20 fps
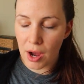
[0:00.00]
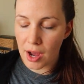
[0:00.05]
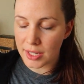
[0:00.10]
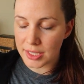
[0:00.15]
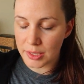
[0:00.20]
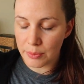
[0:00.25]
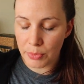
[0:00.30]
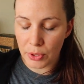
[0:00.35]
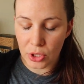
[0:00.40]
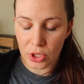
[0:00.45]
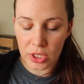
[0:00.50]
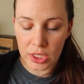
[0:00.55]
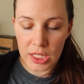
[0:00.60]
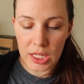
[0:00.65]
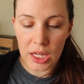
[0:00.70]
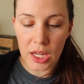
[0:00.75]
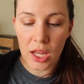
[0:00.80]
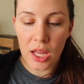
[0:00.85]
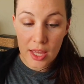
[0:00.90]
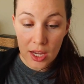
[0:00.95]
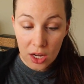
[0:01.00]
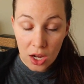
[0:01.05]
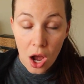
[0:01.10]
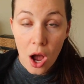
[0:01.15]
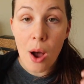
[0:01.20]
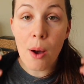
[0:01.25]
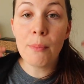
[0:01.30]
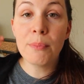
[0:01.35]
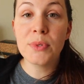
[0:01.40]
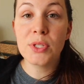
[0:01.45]
possibility that
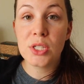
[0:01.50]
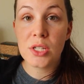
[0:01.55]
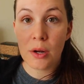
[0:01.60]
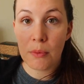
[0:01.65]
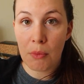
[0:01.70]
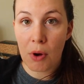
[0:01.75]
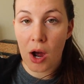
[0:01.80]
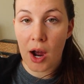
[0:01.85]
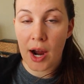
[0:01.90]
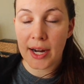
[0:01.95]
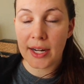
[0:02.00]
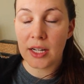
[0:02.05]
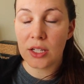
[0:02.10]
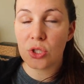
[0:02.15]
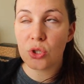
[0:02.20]
comes to mind.